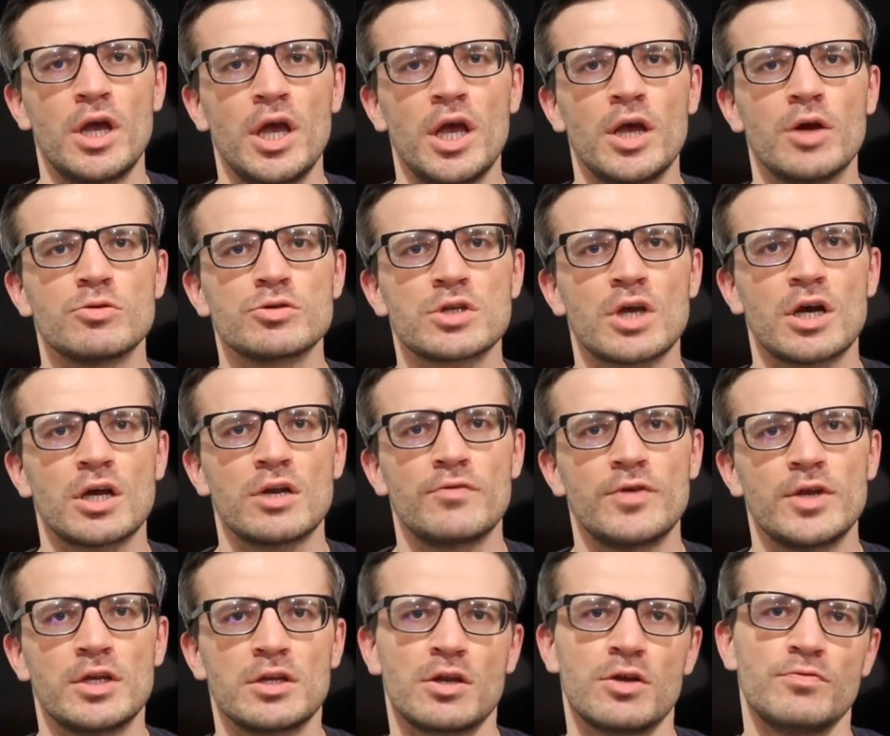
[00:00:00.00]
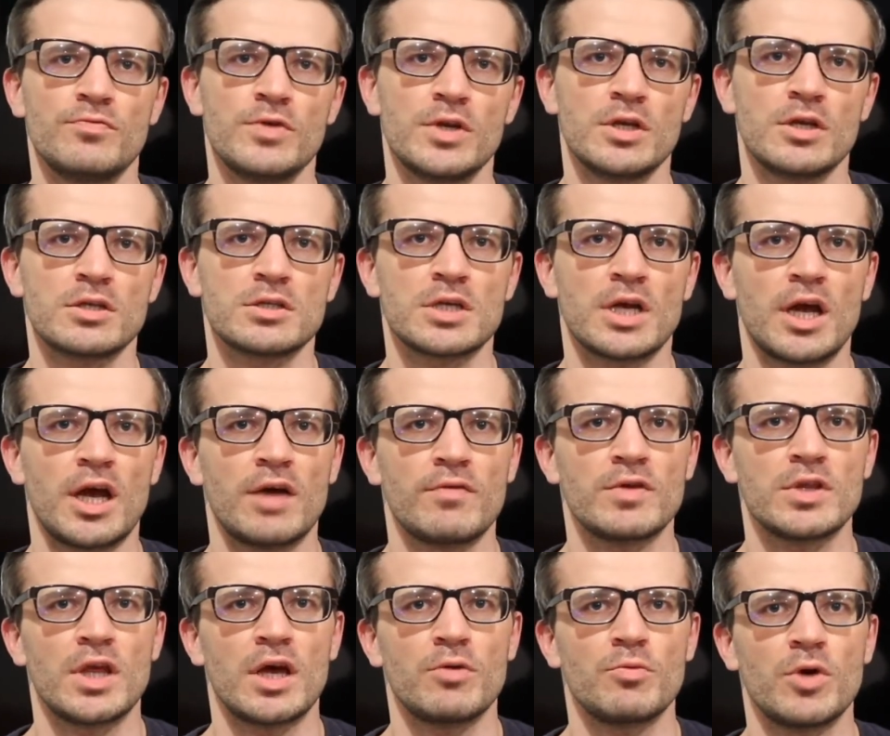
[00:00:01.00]
it was kind of inconvenient to have it
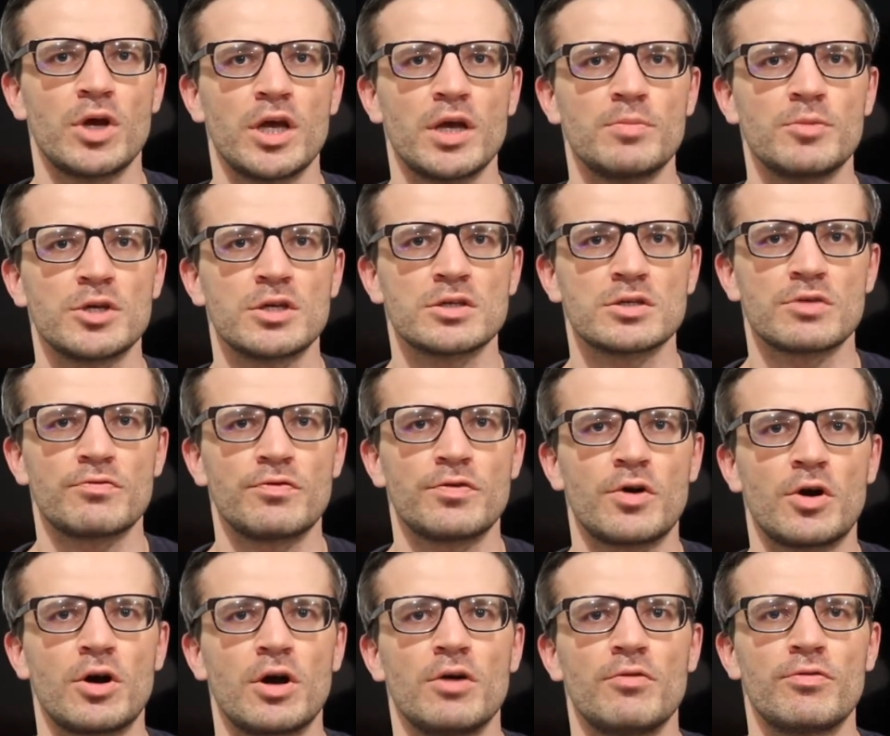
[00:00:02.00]
that way because afar,